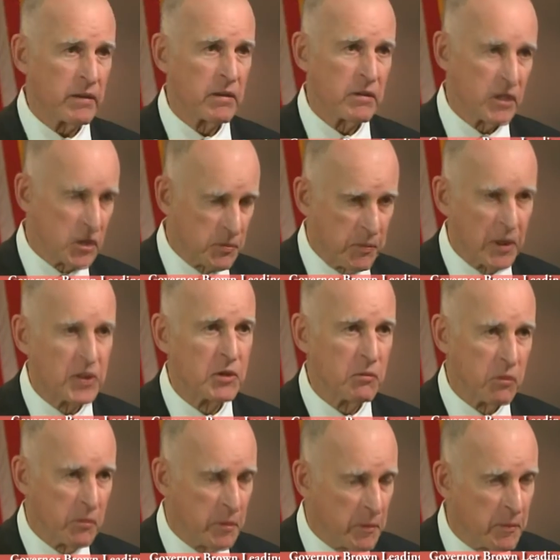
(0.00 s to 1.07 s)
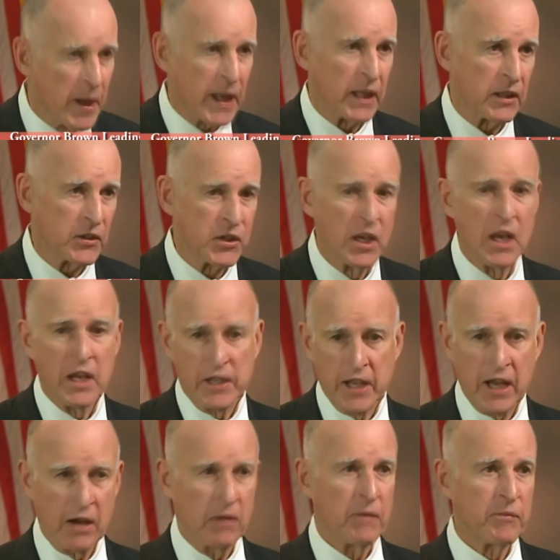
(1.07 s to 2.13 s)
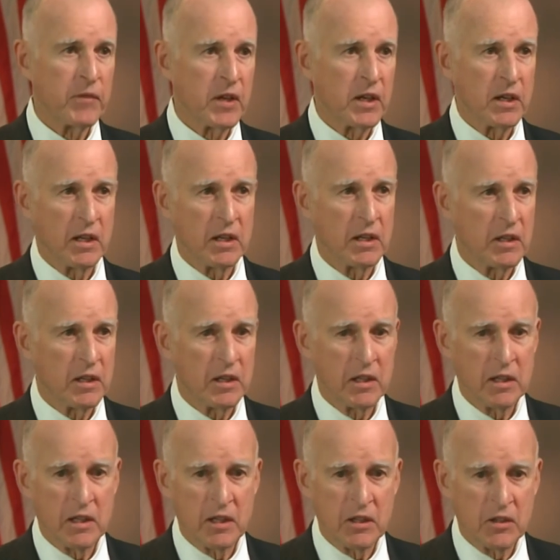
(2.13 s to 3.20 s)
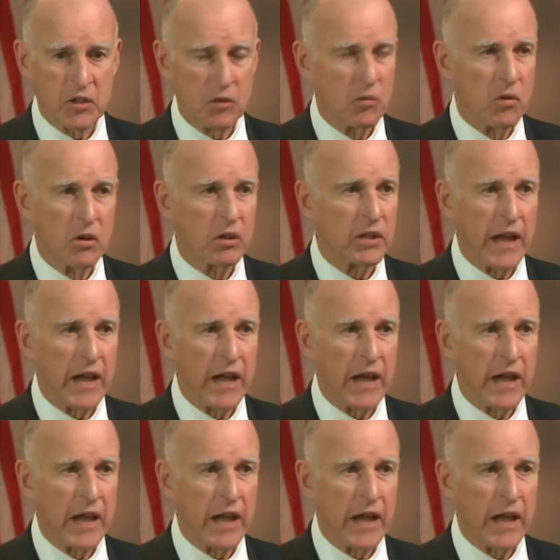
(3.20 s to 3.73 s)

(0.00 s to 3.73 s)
Governor Jerry Brown has announced that he will be leading a trade mission to